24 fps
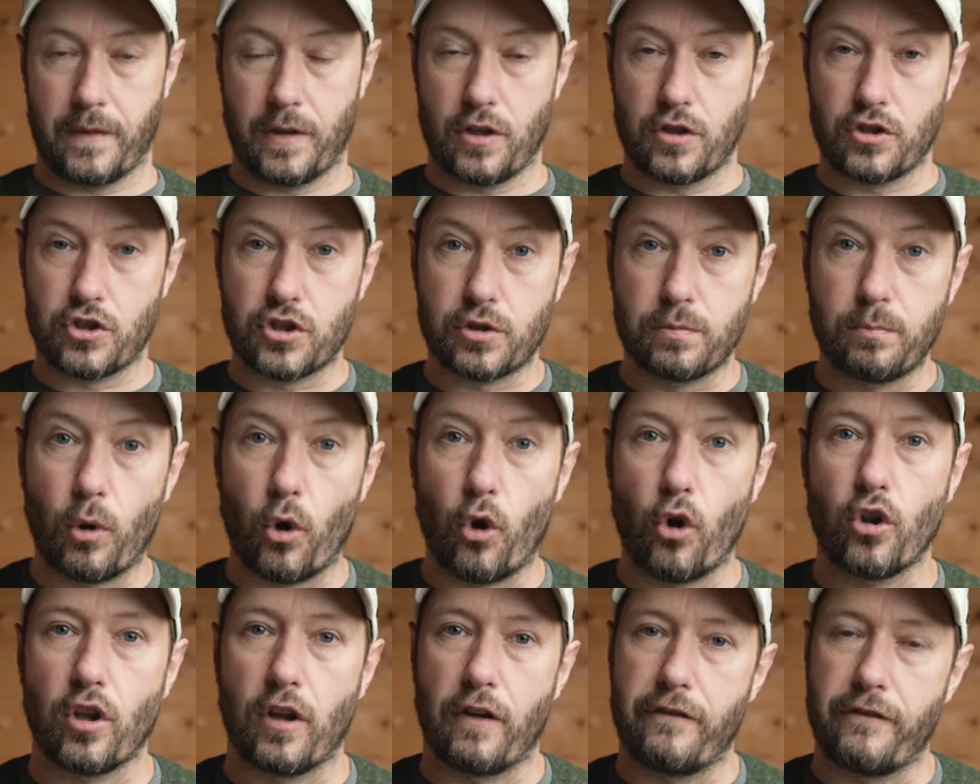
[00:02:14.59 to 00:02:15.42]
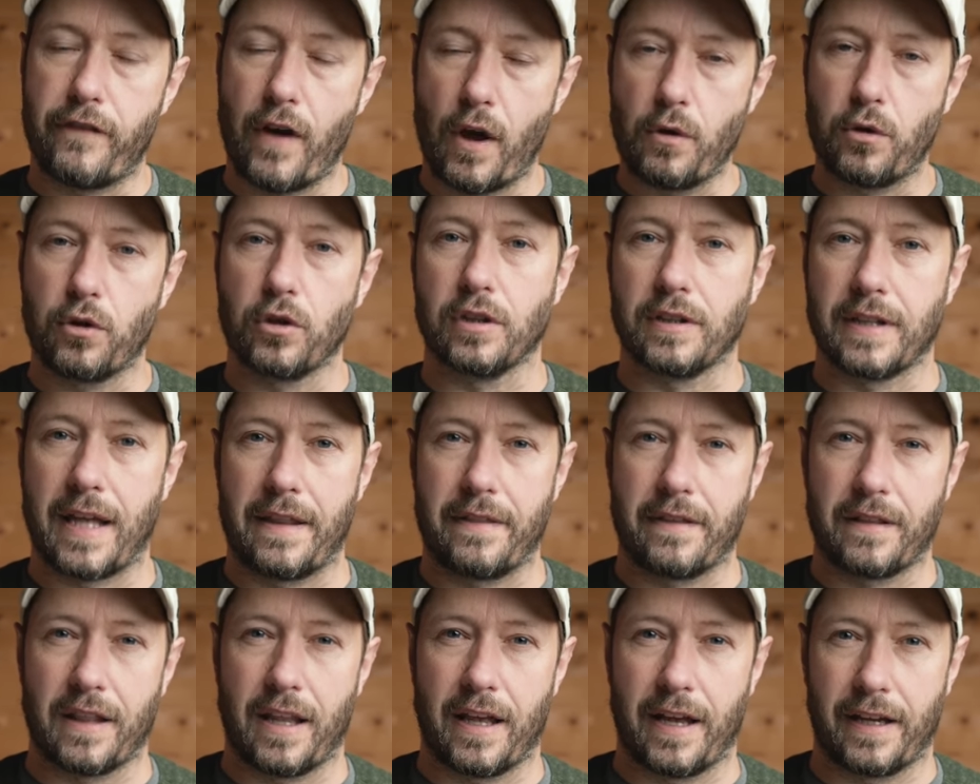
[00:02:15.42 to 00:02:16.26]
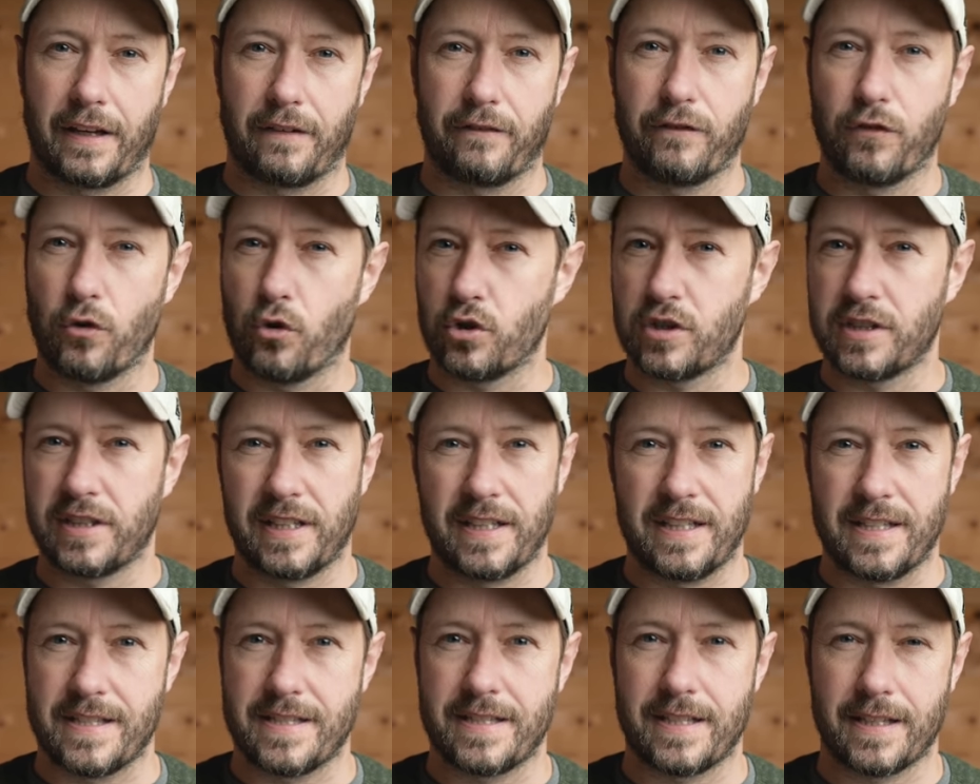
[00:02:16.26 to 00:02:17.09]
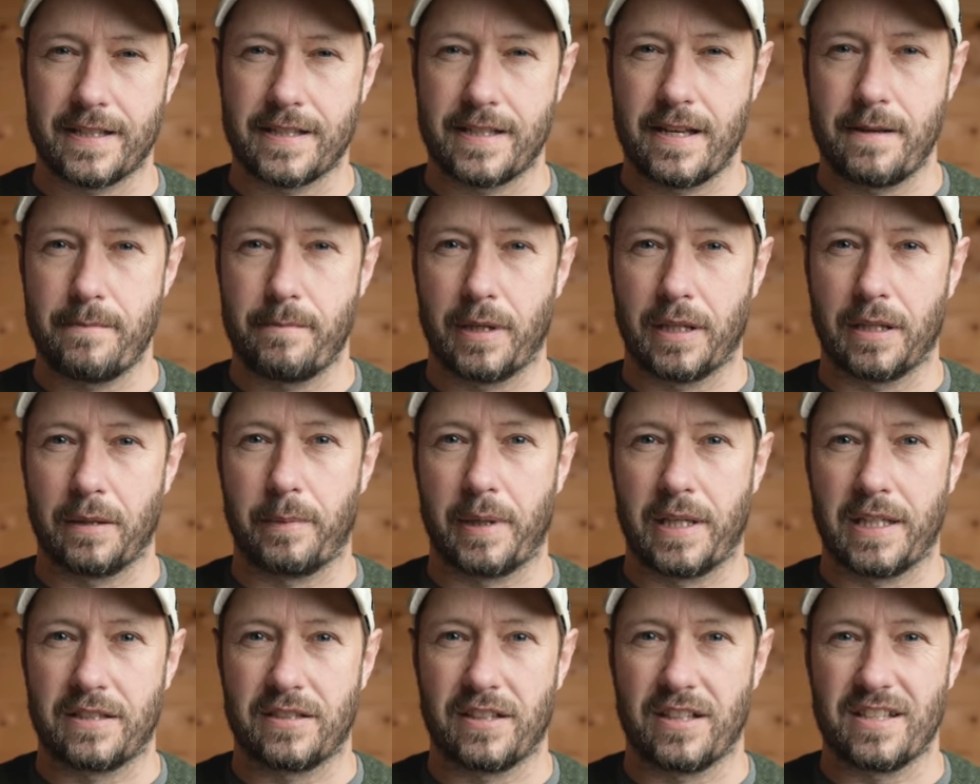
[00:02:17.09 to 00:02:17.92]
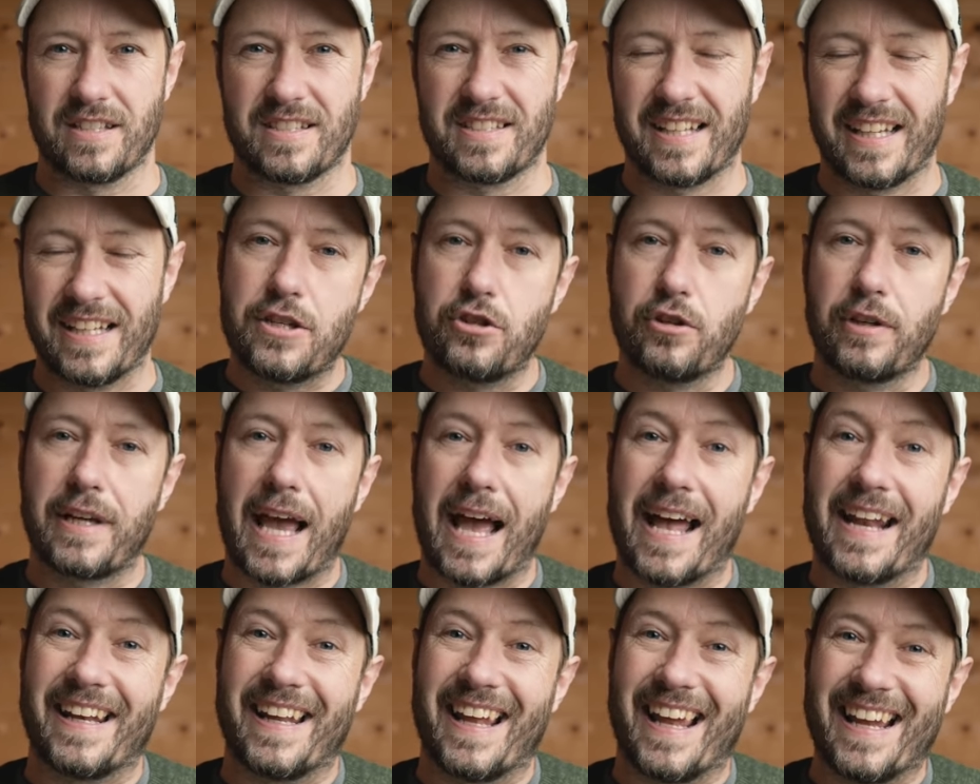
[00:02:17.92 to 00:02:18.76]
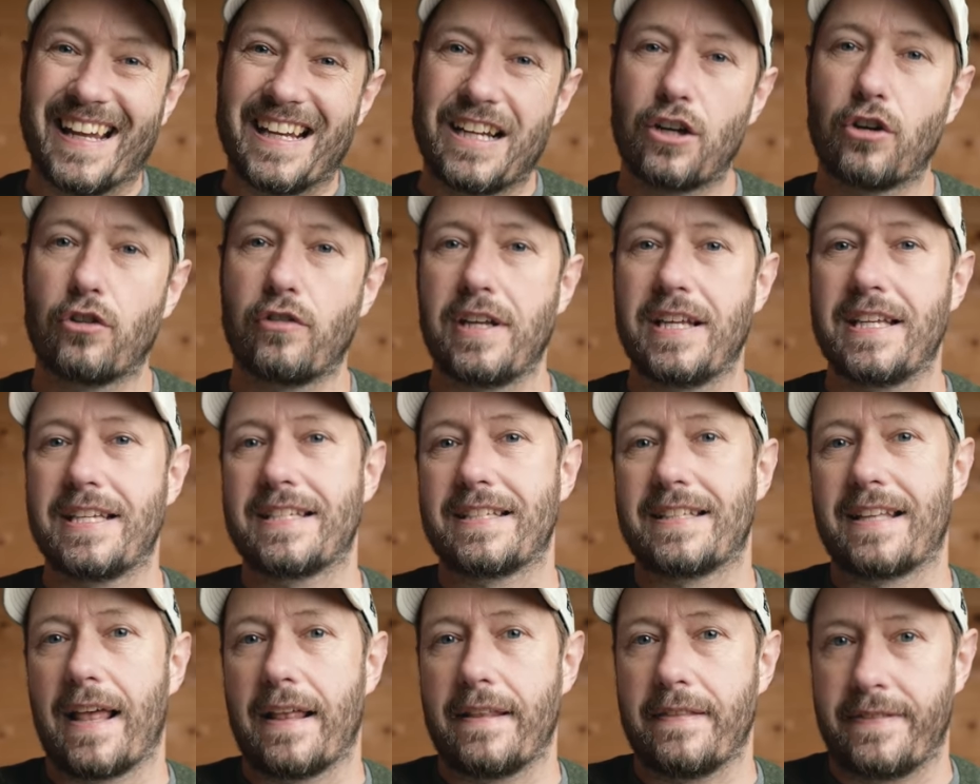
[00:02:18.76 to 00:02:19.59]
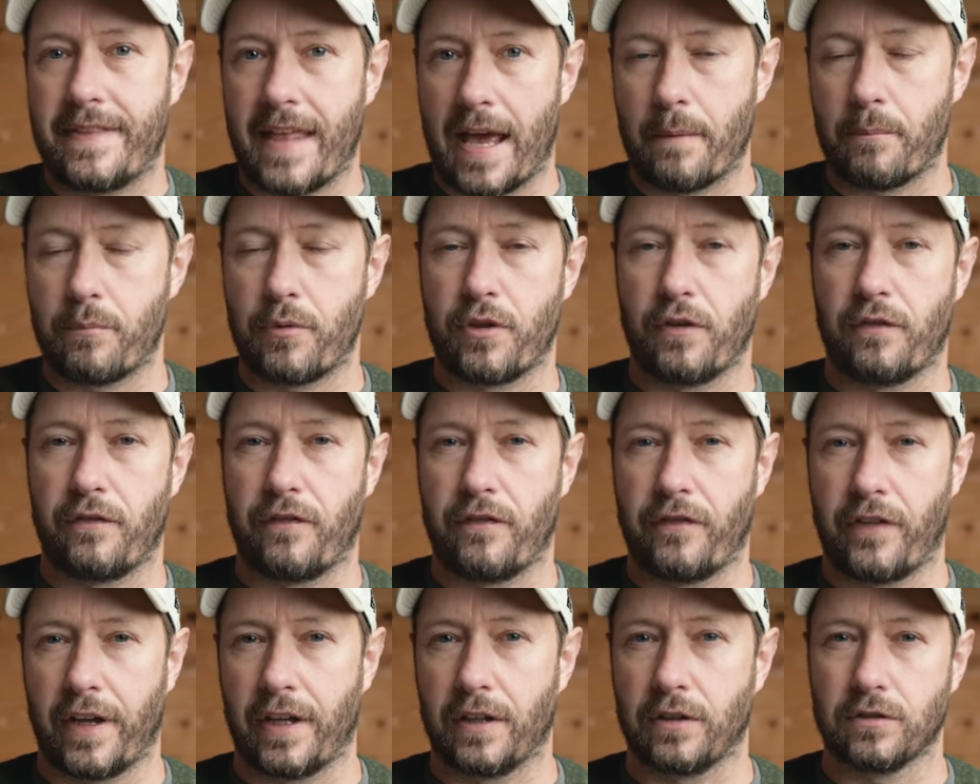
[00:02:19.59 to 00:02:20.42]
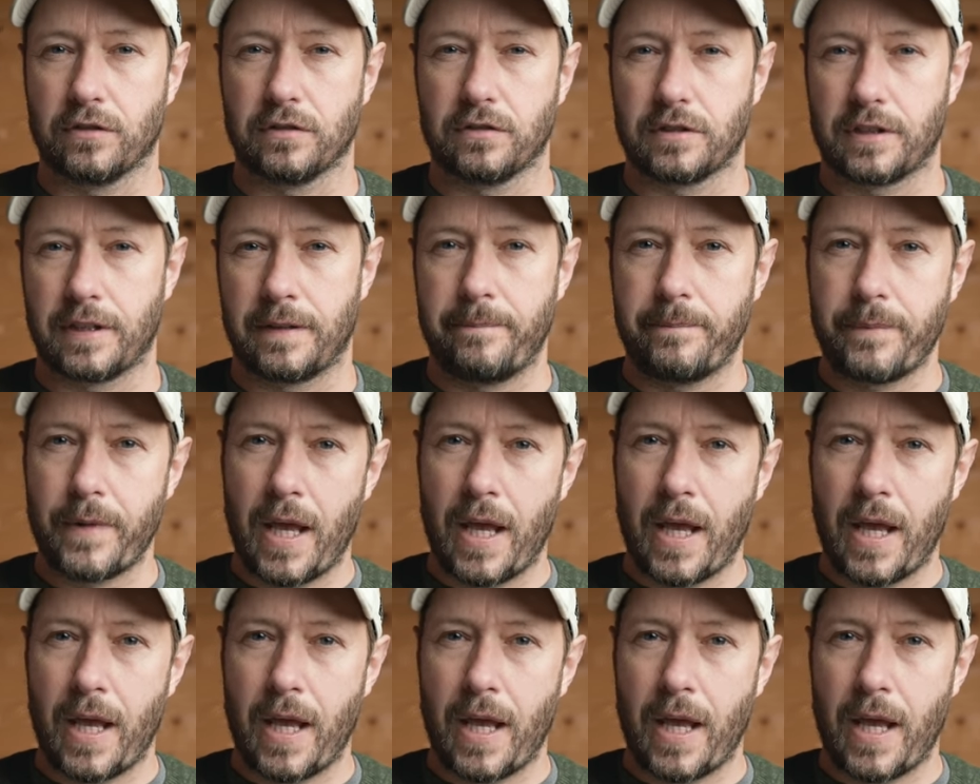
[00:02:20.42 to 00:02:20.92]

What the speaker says: smaller focal length, like 14, 16 millimeters, is you get an increased depth of field.